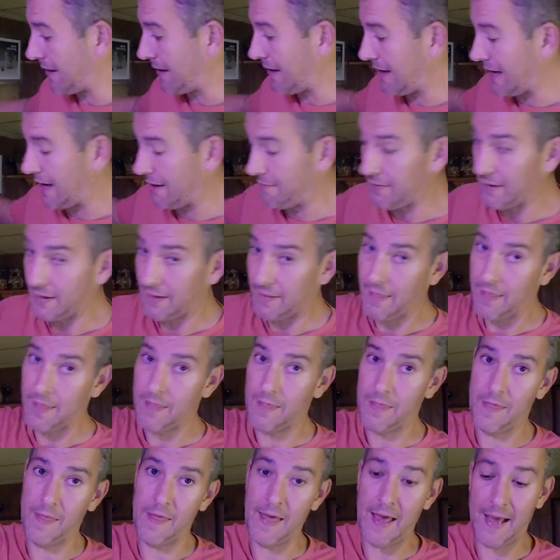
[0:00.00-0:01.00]
having
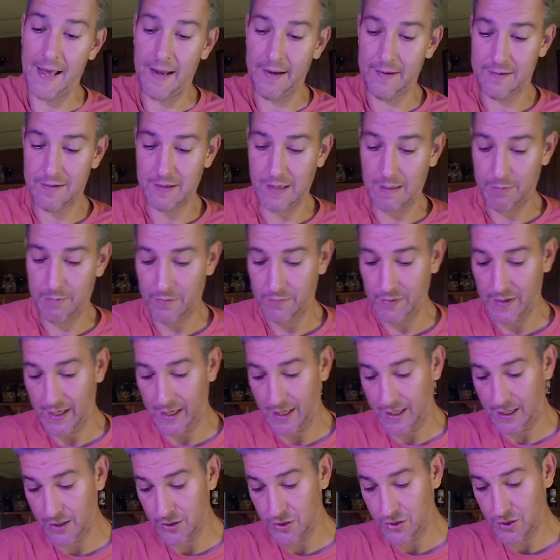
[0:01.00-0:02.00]
that type of
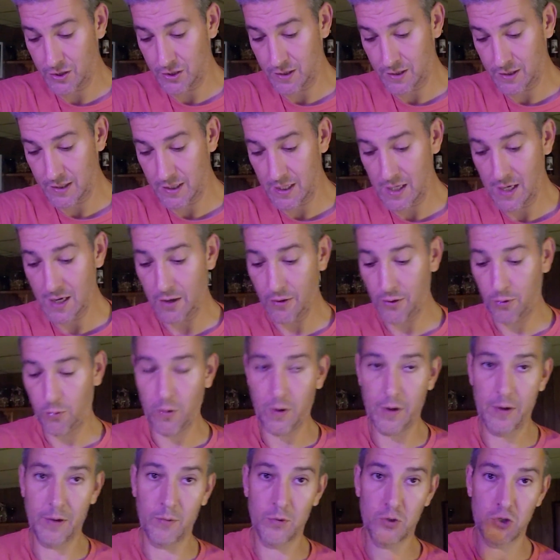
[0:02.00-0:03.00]
age. Another
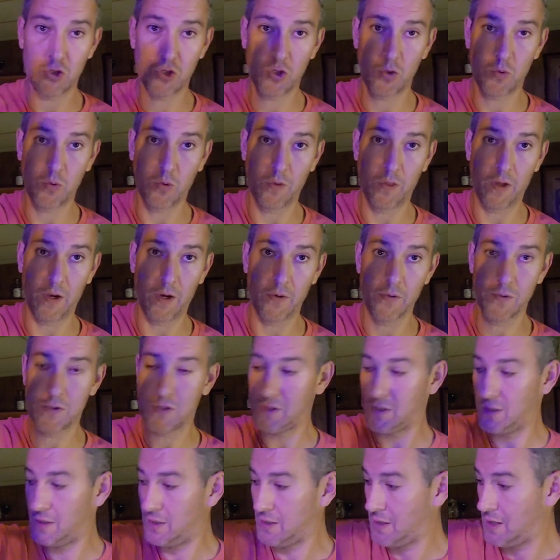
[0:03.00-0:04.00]
one, there was two of
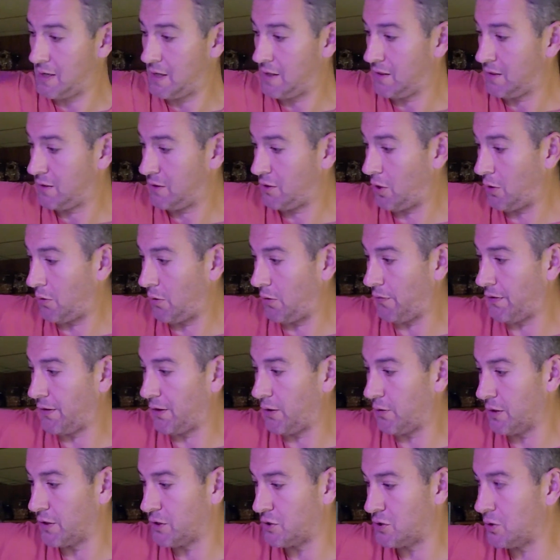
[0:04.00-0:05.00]
those. The
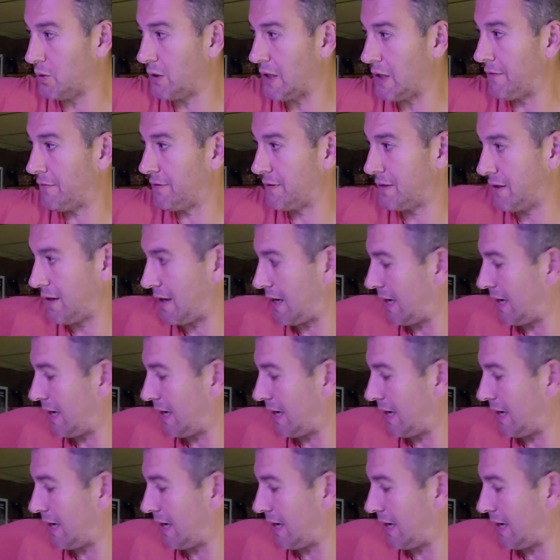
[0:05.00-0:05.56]
only two left,